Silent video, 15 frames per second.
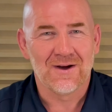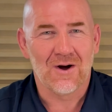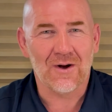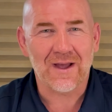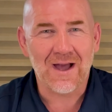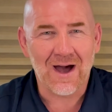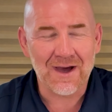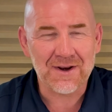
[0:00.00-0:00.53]

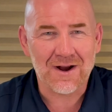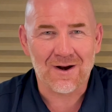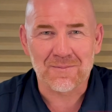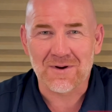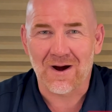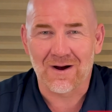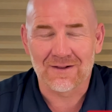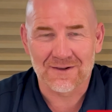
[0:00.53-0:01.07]
Okay, hi there,
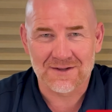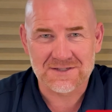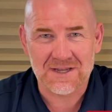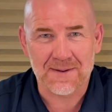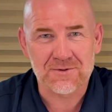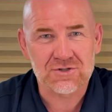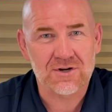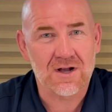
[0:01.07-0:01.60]
I'm Karl at
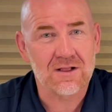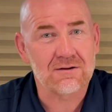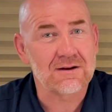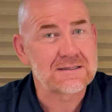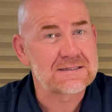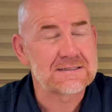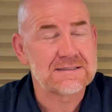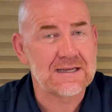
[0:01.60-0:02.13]
Escape Trailer,
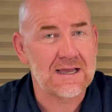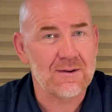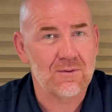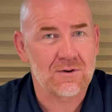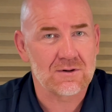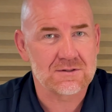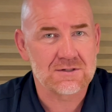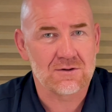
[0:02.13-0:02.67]
and today
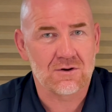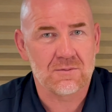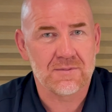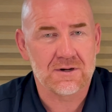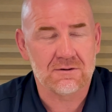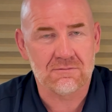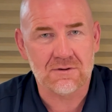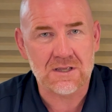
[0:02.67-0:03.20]
we're going to talk
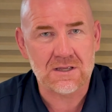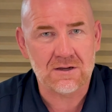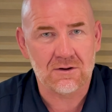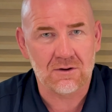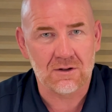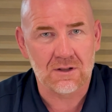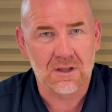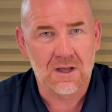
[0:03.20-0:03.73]
about a
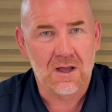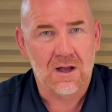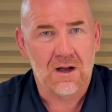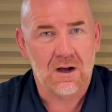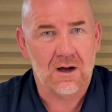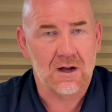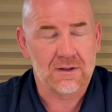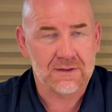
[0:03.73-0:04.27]
recall
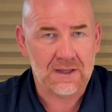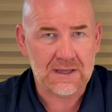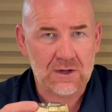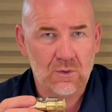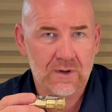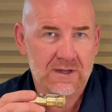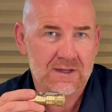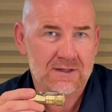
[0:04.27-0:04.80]
on a
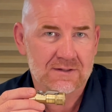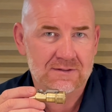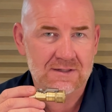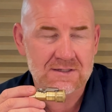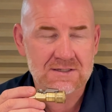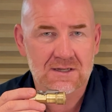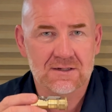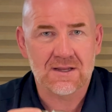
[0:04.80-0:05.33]
quick
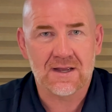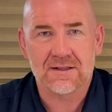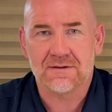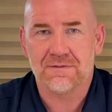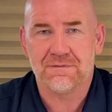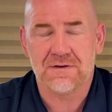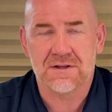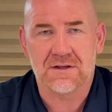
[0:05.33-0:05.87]
disconnect
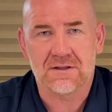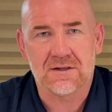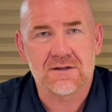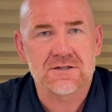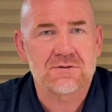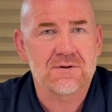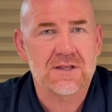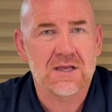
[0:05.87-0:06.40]
fitting. Now
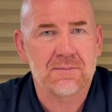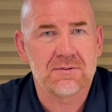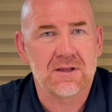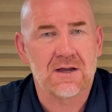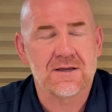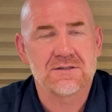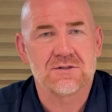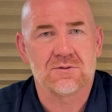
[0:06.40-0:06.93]
this really
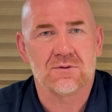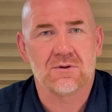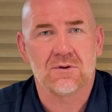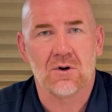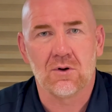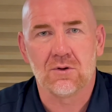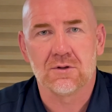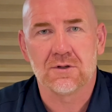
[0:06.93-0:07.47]
applies to
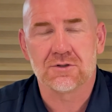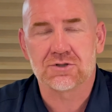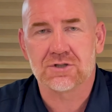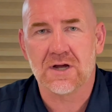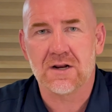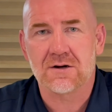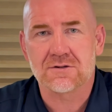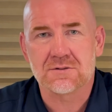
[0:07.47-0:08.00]
all
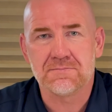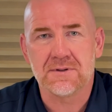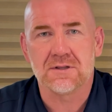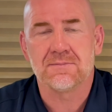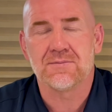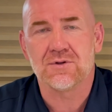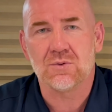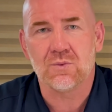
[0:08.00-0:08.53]
trailers
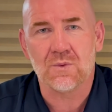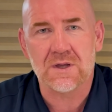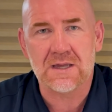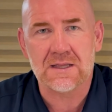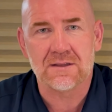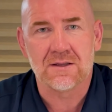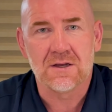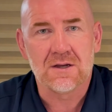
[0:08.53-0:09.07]
built
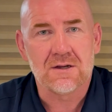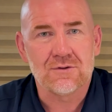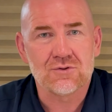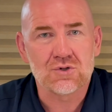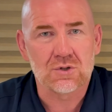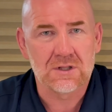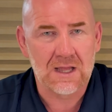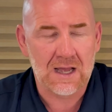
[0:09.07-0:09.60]
between
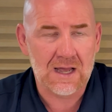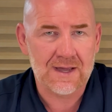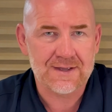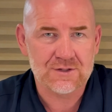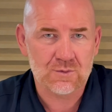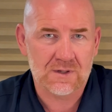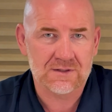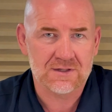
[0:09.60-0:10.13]
July
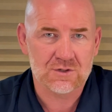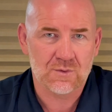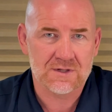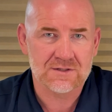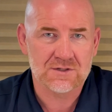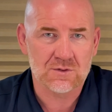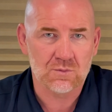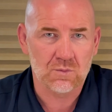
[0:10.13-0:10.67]

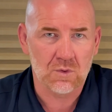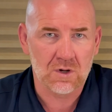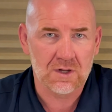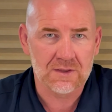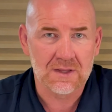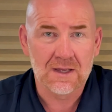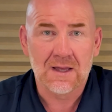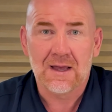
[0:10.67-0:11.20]

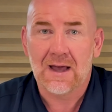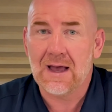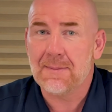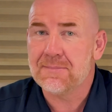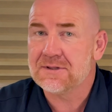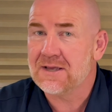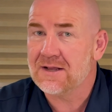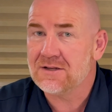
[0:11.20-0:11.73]
2021
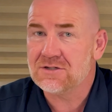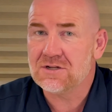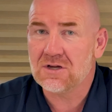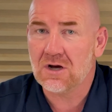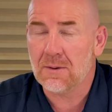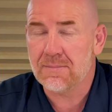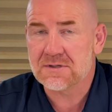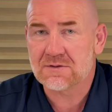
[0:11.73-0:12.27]
and potentially
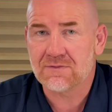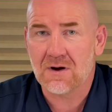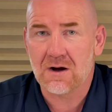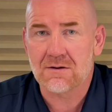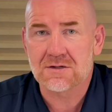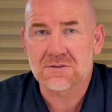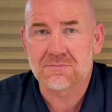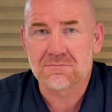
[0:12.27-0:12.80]
up as
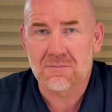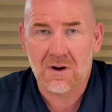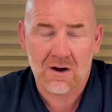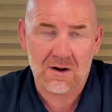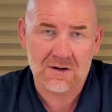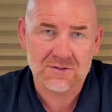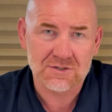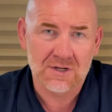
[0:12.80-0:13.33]
far as
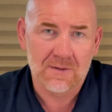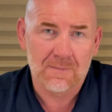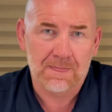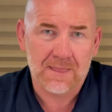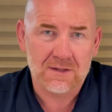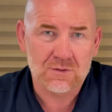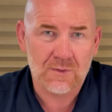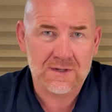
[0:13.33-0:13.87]
March
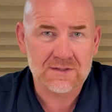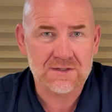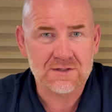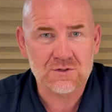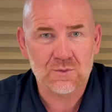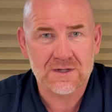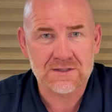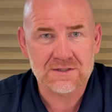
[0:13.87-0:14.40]

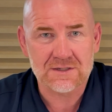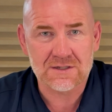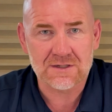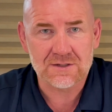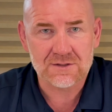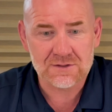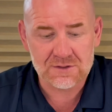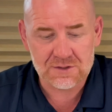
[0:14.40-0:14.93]

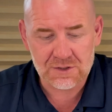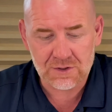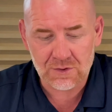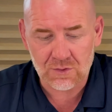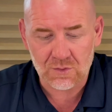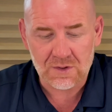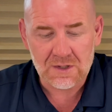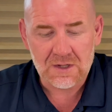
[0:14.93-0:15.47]

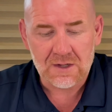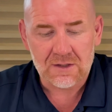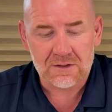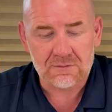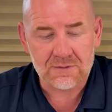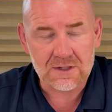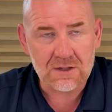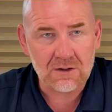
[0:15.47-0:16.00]
2022.
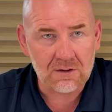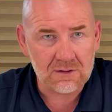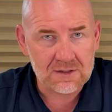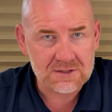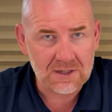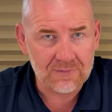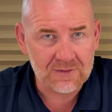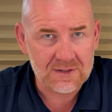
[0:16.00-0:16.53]
The recall
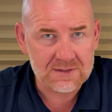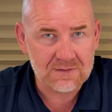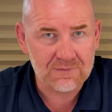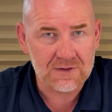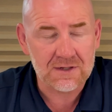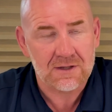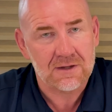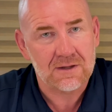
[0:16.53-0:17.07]
is on this
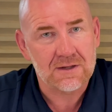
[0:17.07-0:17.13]
fitting.